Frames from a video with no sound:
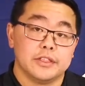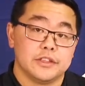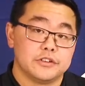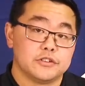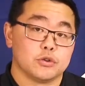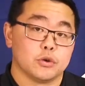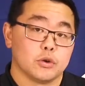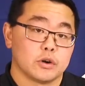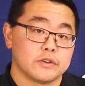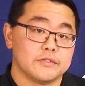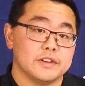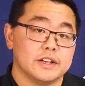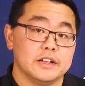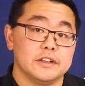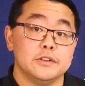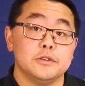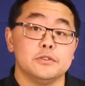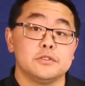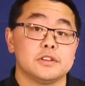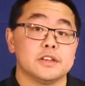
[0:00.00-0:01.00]
the torque
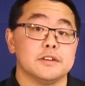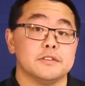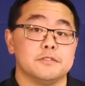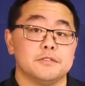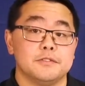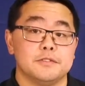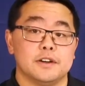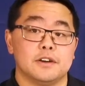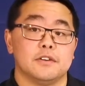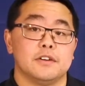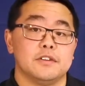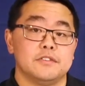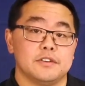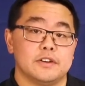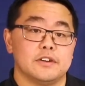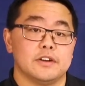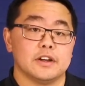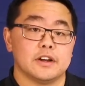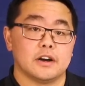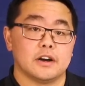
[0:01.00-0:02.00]
values get very